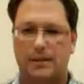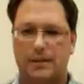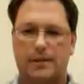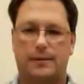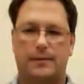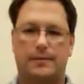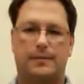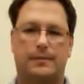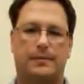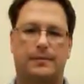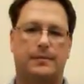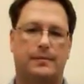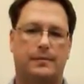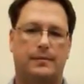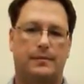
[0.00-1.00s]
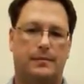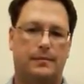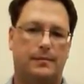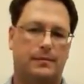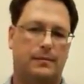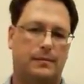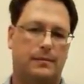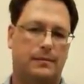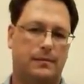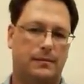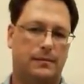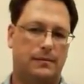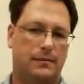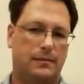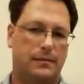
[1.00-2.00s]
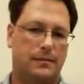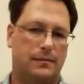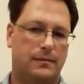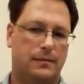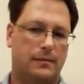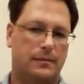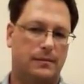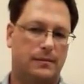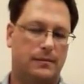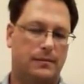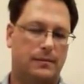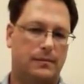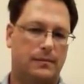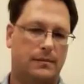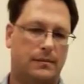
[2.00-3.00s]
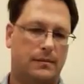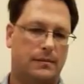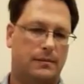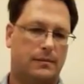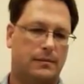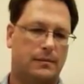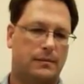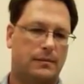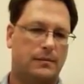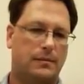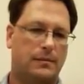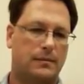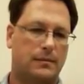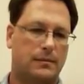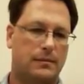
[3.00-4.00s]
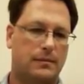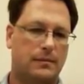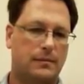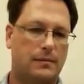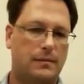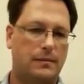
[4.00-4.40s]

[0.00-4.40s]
(silent)